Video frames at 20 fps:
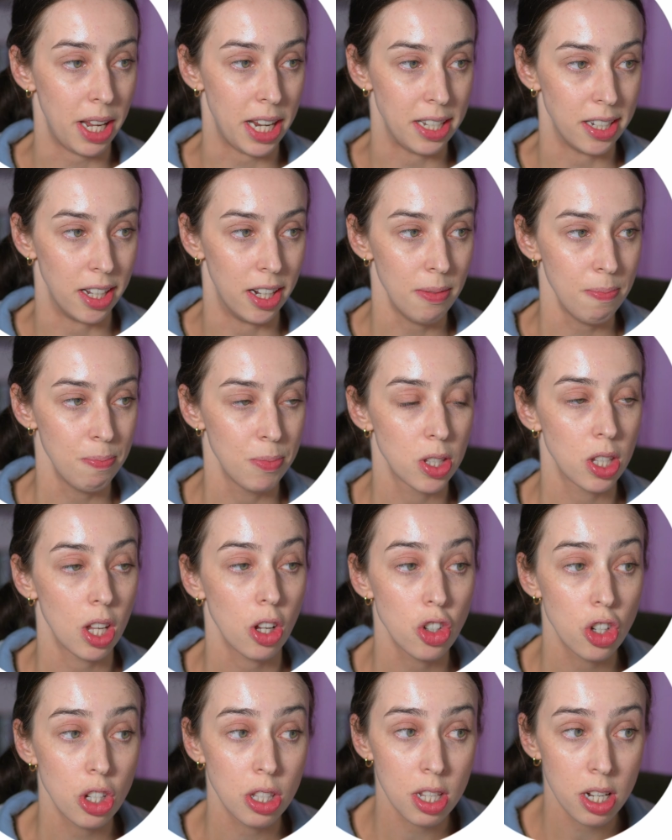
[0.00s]
data,
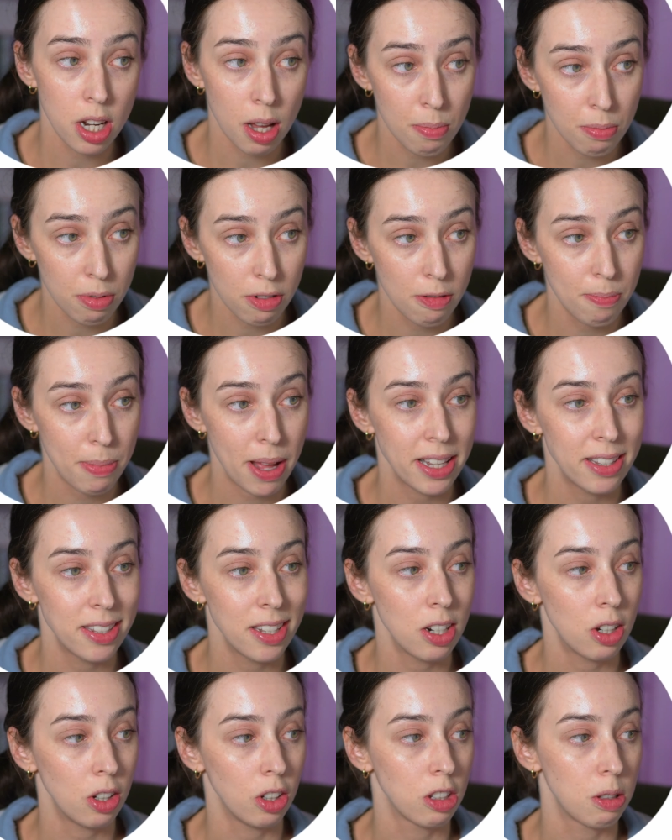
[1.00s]
such as the number of beds
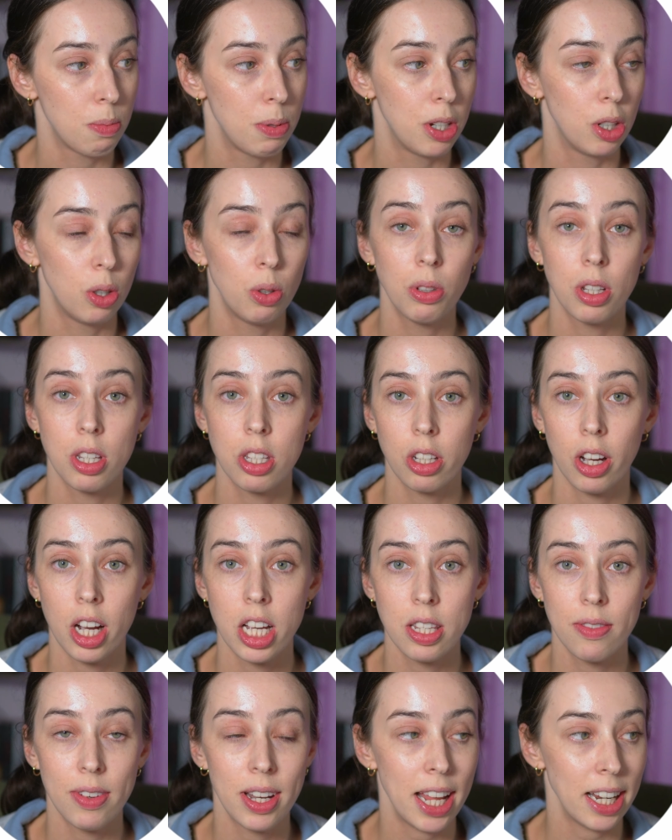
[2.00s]
in a hospital, the
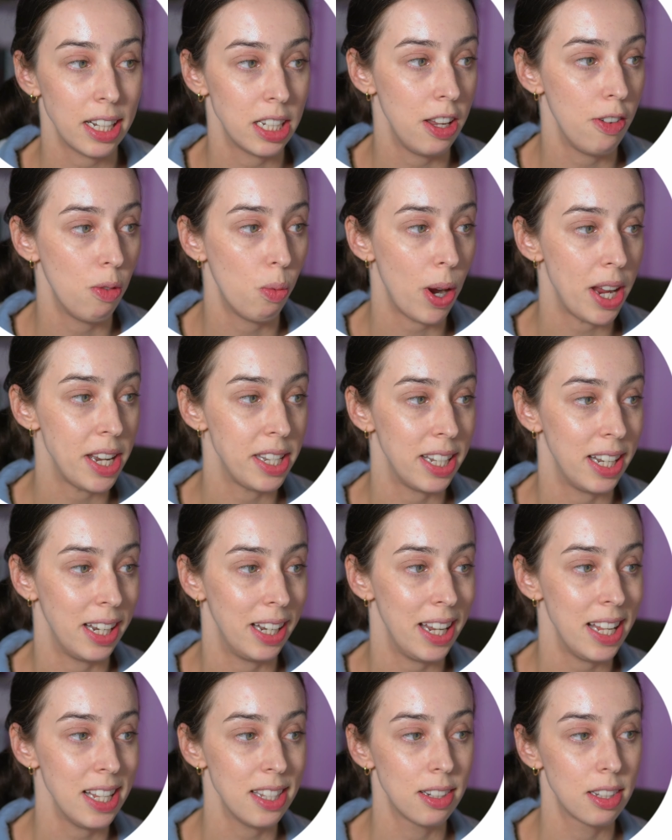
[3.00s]
size of elective waiting
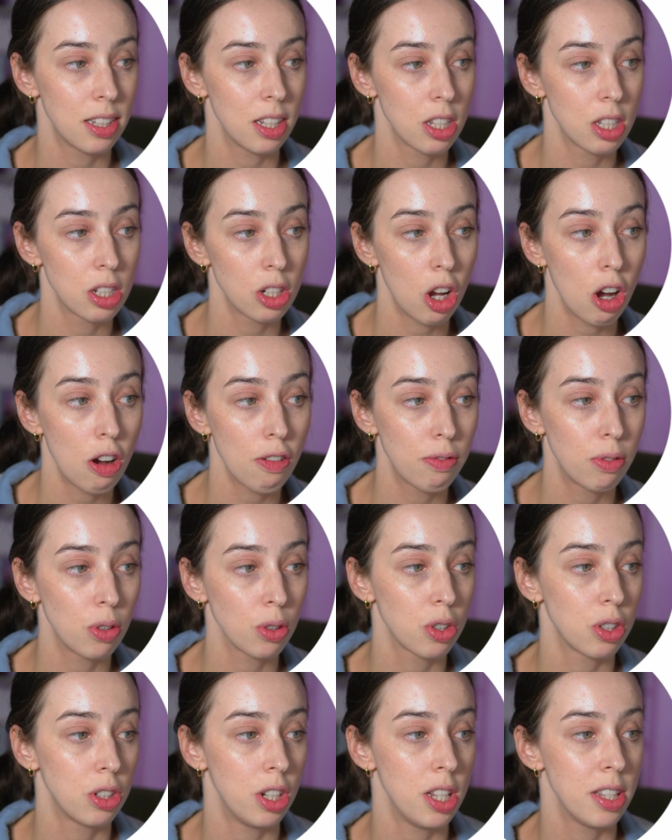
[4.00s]
lists, staff
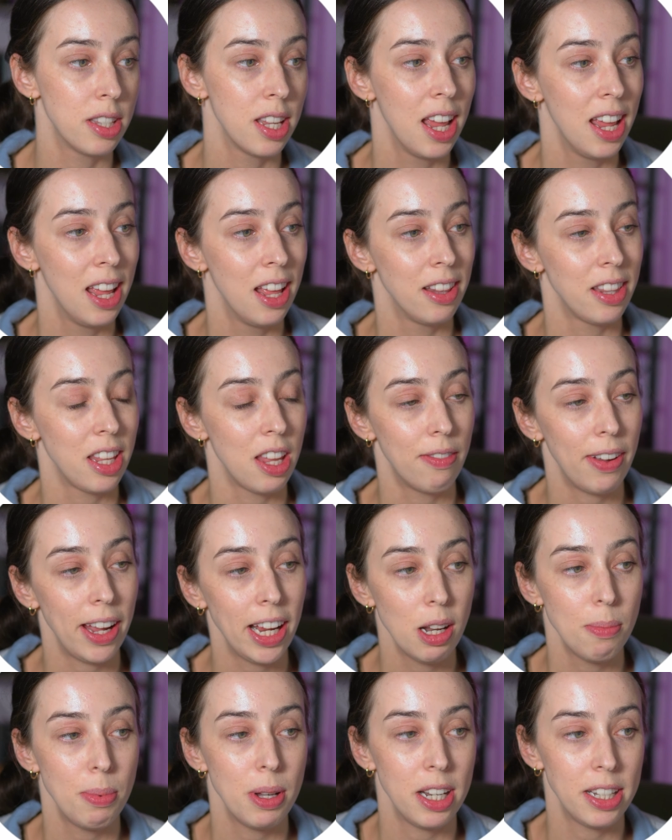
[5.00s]
rosters, the
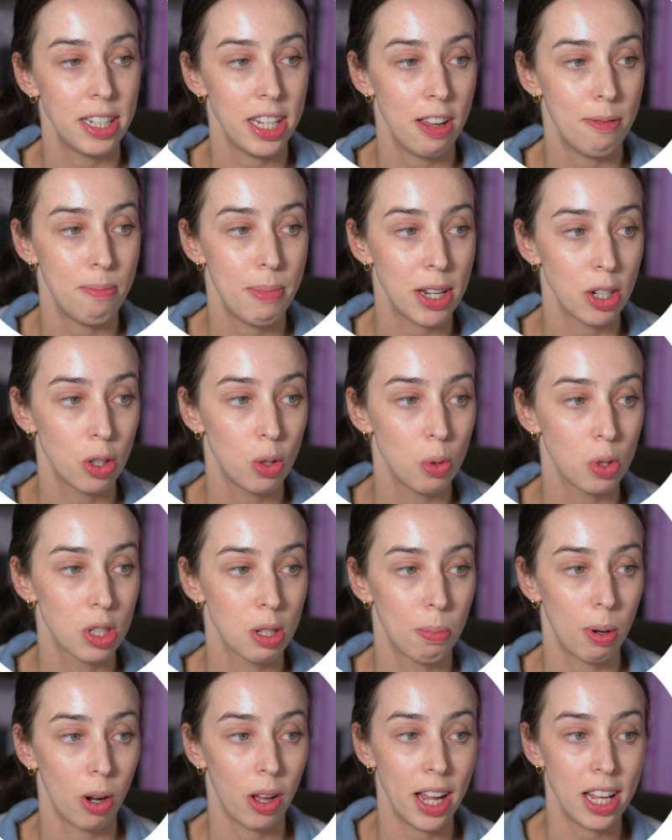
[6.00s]
availability of medical
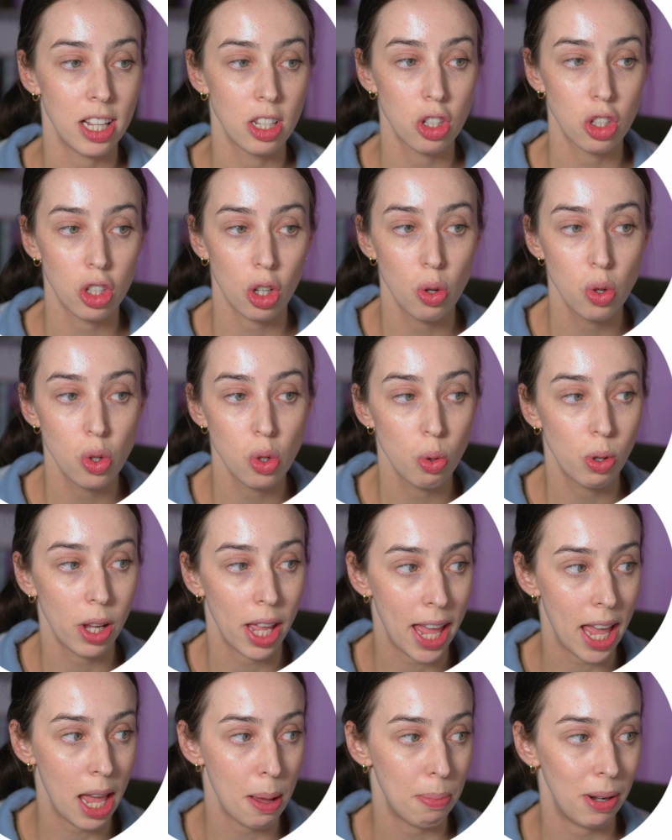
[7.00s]
supply and social
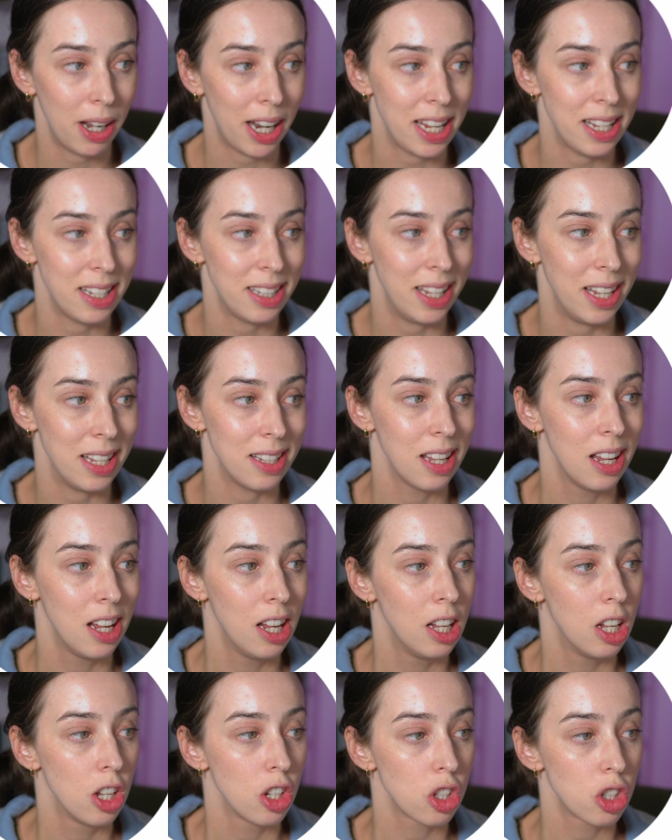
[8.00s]
care places,
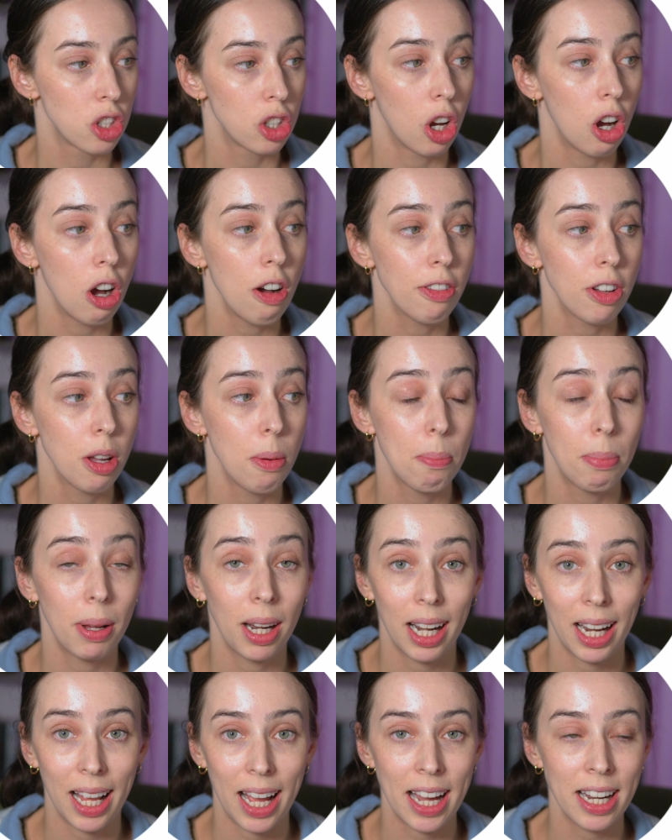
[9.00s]
staff can
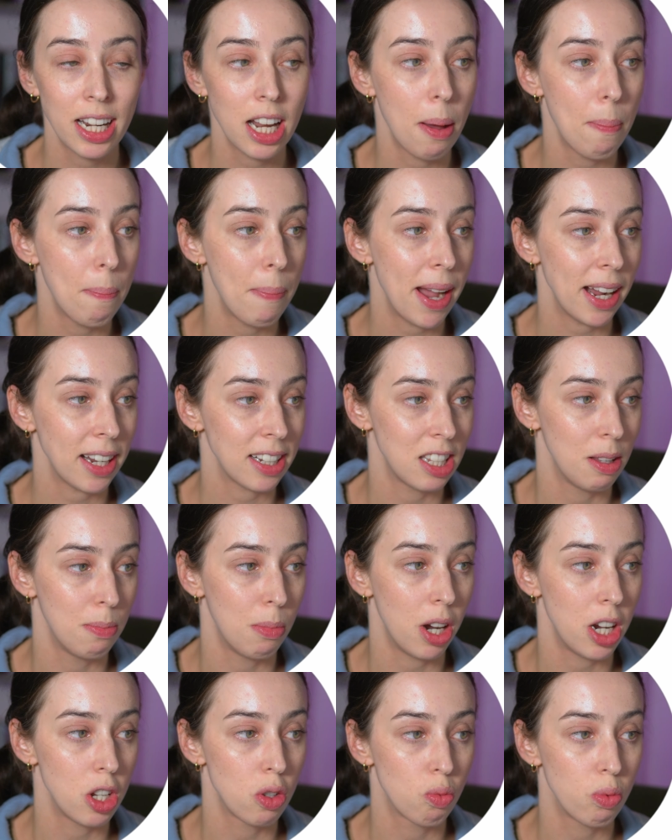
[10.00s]
plan and
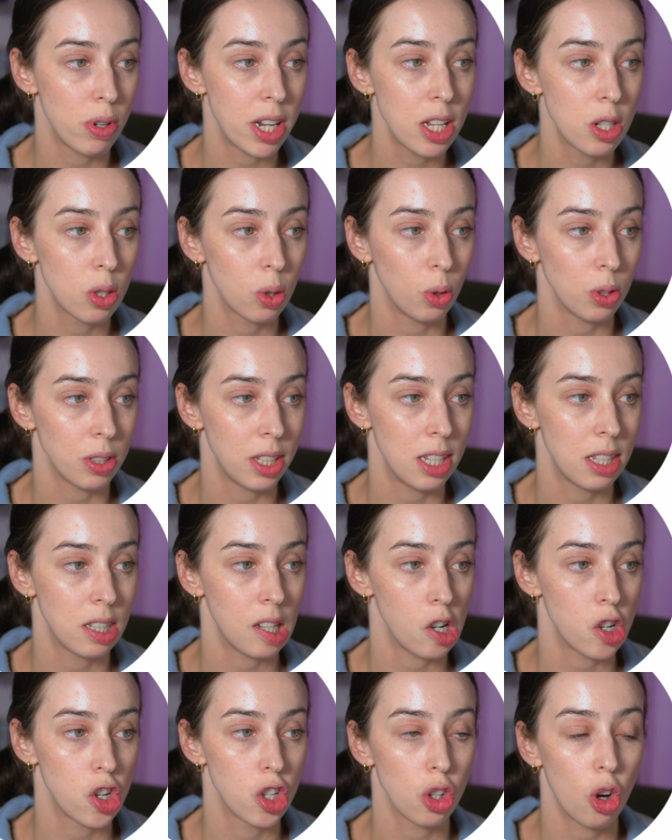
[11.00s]
maximise resources
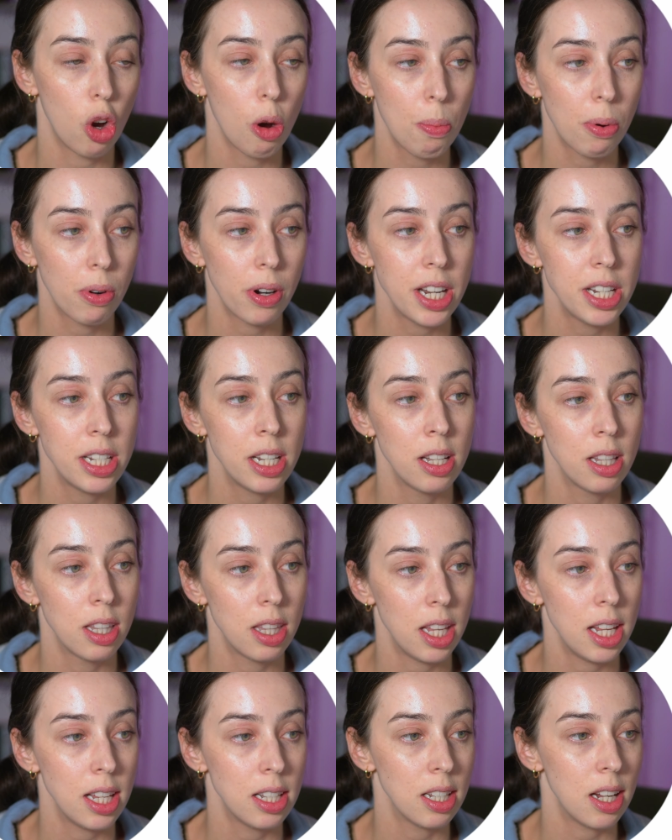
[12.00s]
such as operating
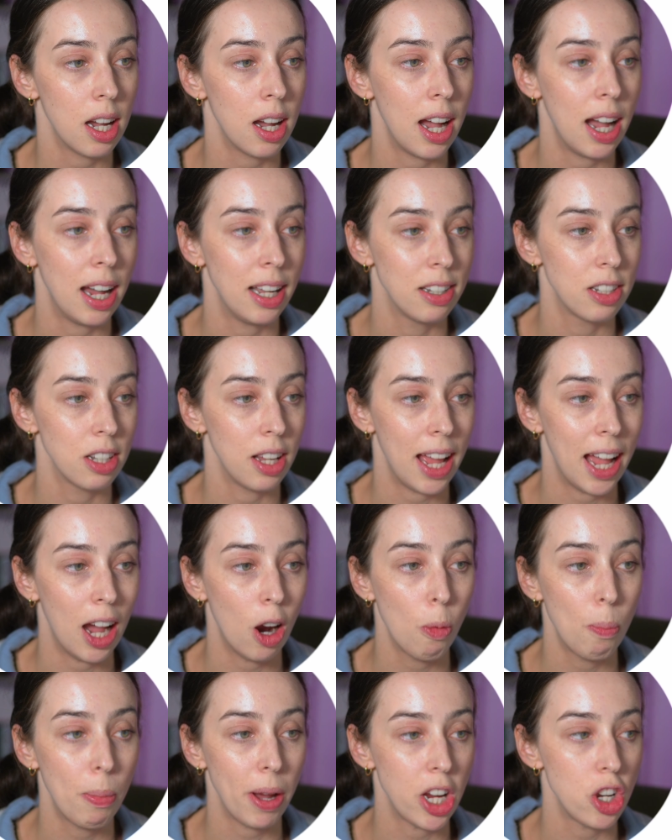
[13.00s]
theatre and
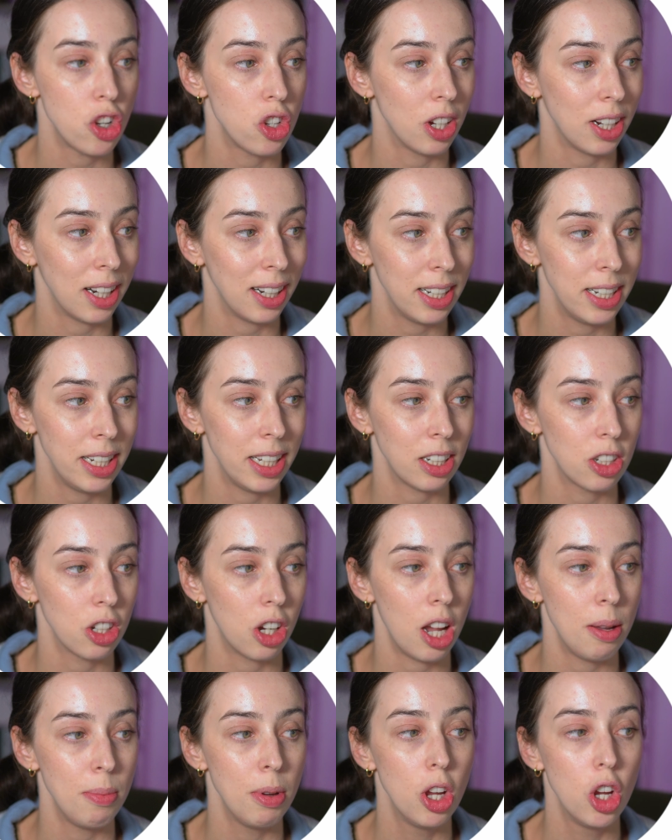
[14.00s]
outpatient clinic
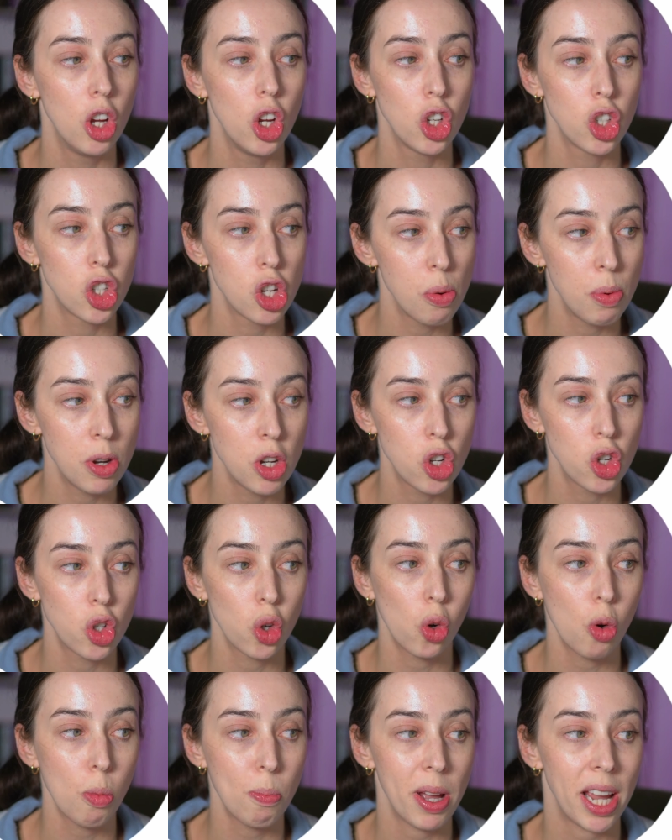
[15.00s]
time to
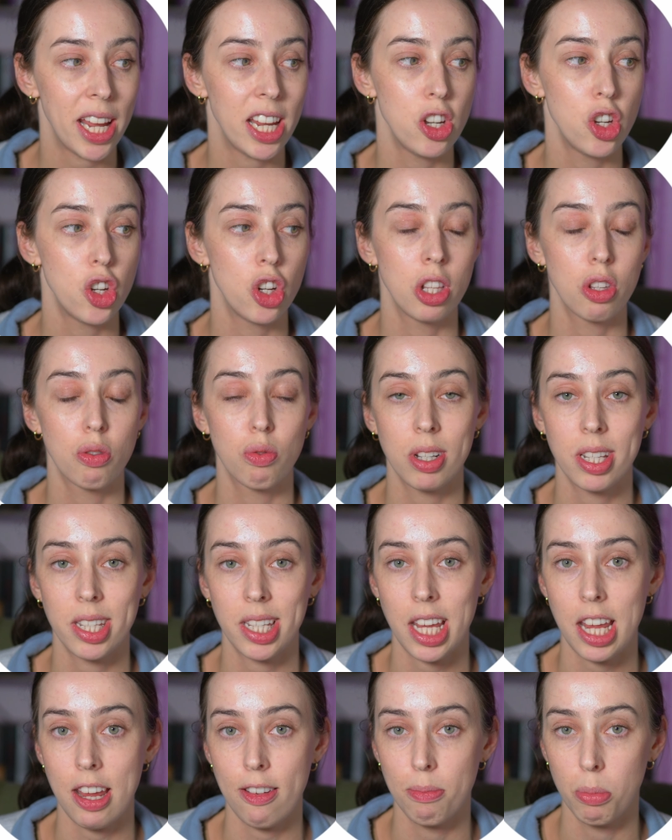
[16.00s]
ensure patients
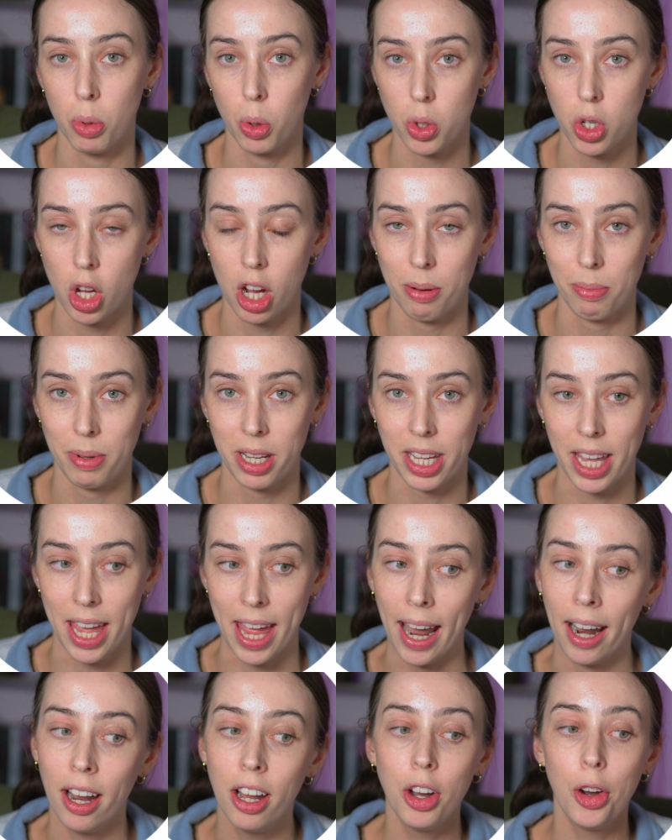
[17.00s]
receive more timely
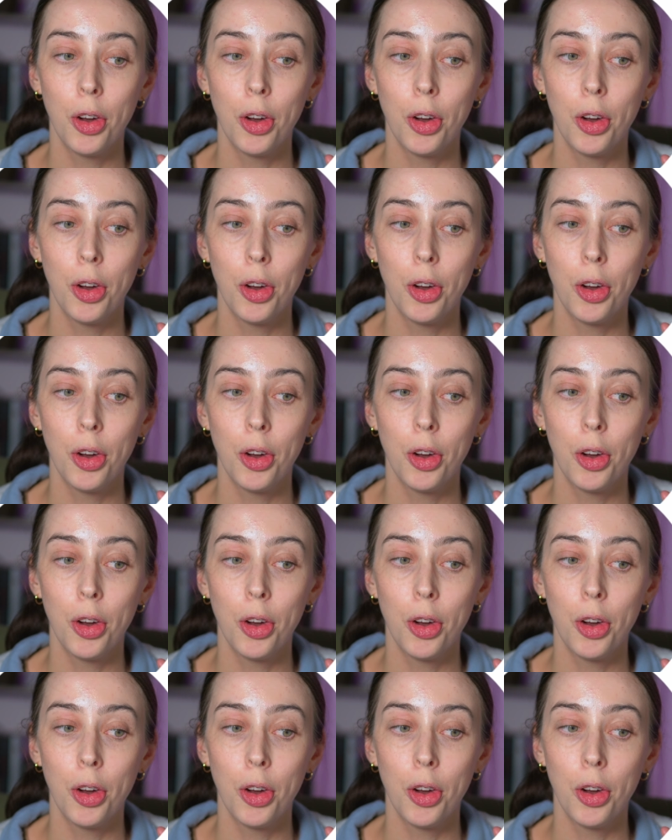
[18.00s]
care.